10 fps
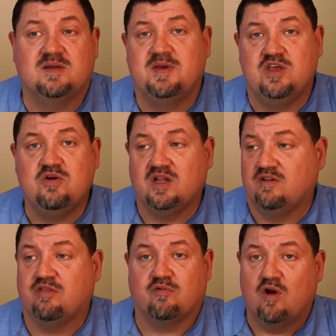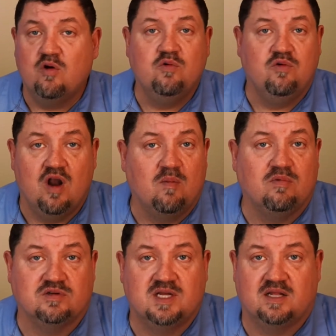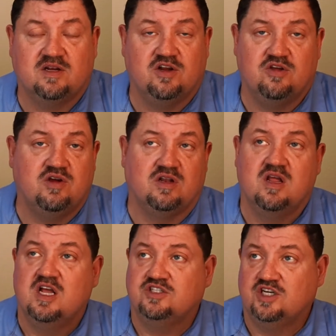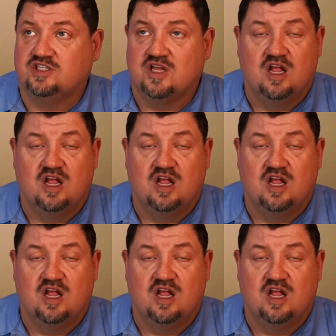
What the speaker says: I mean, you can throw numbers out there and you can just